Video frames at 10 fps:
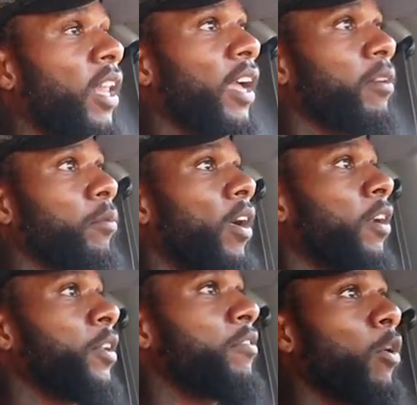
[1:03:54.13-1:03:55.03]
Like, bro,
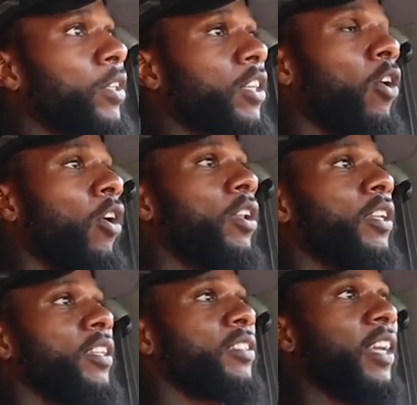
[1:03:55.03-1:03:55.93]
I don't even know what to call
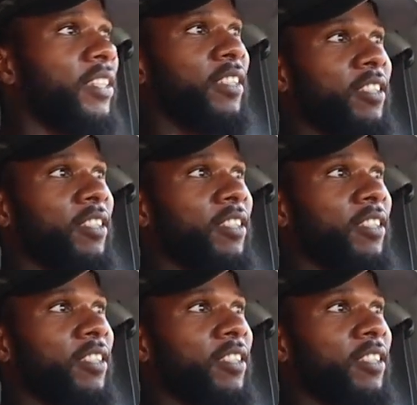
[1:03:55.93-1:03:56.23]
it. It's like the